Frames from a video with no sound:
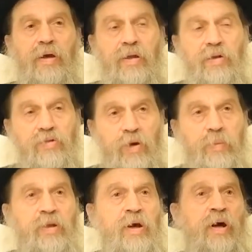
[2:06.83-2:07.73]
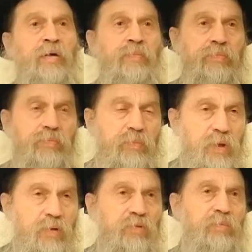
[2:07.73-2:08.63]
In the summertime,
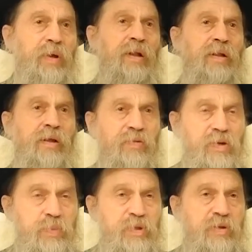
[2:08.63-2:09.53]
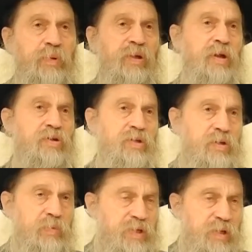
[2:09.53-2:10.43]
it's mainly, if there's precipitation,
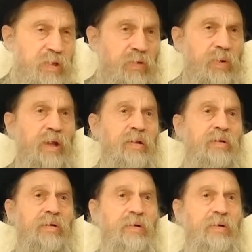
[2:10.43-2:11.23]
it's basically rain,